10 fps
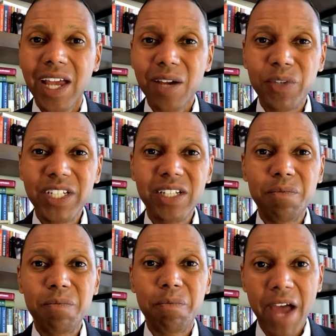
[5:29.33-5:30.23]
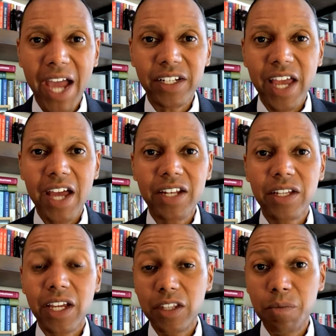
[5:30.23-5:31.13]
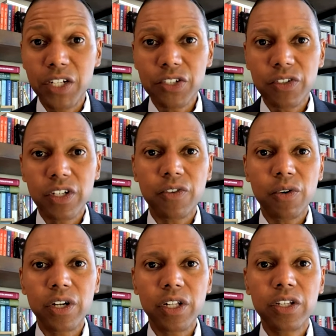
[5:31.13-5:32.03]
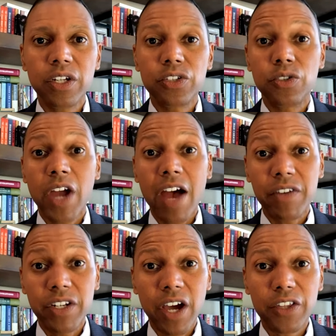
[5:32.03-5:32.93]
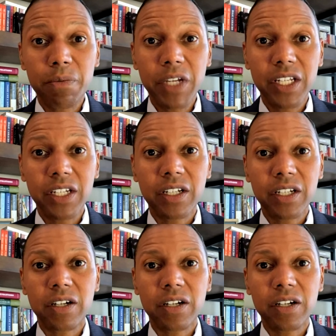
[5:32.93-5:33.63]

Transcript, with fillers: And we need Baghdad and the Ministry of Oil to have another meeting